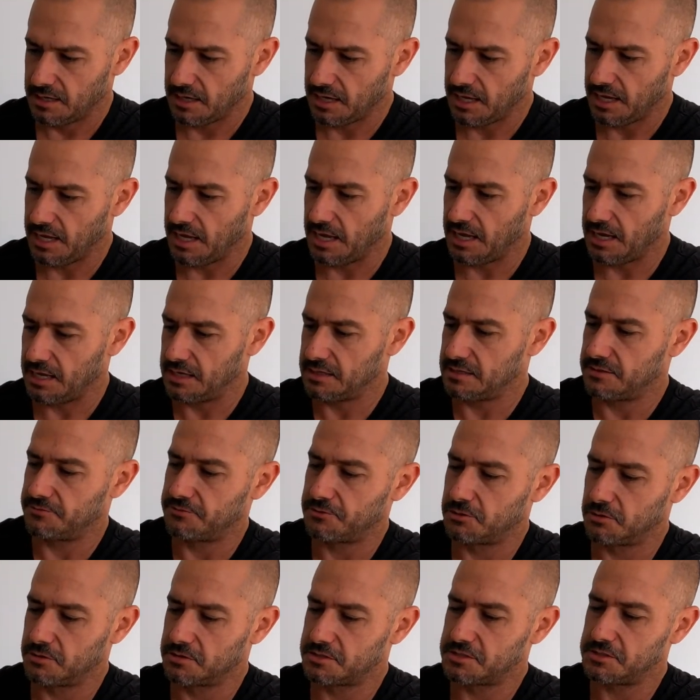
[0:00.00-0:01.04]
And of
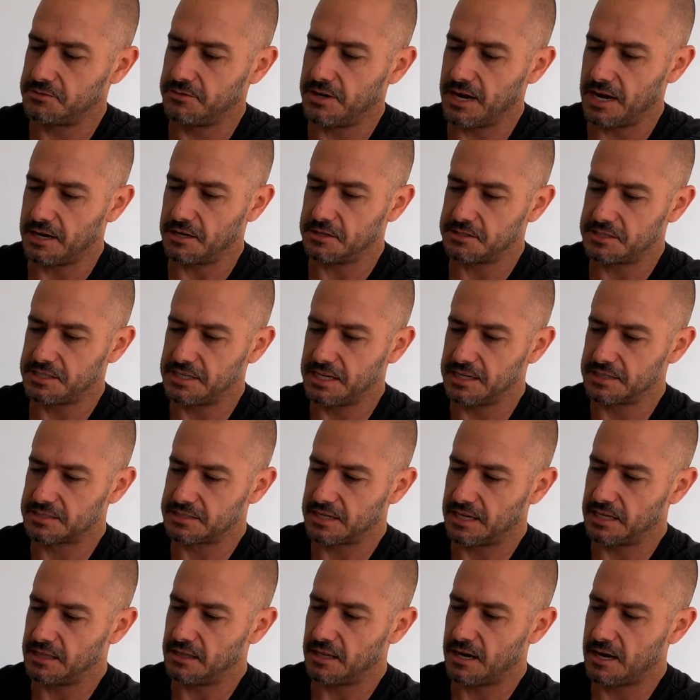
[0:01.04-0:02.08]
course, you've got your
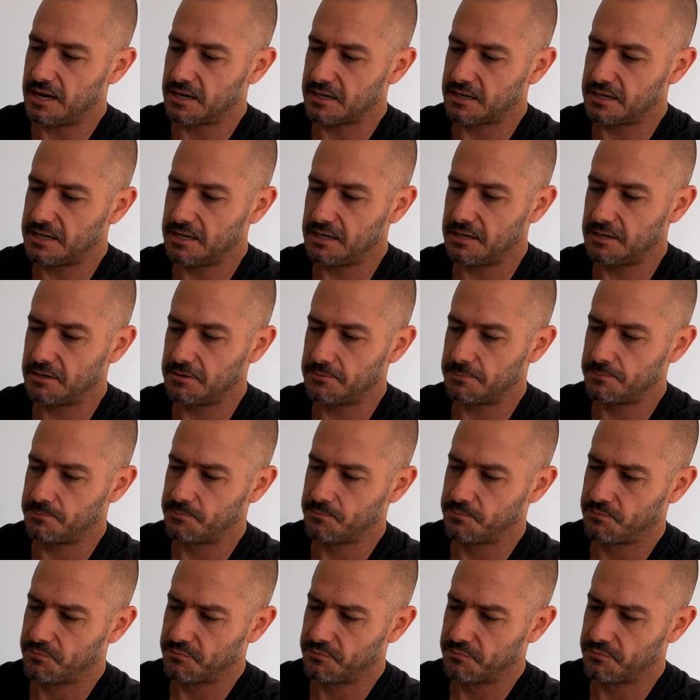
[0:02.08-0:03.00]
TSA lock here.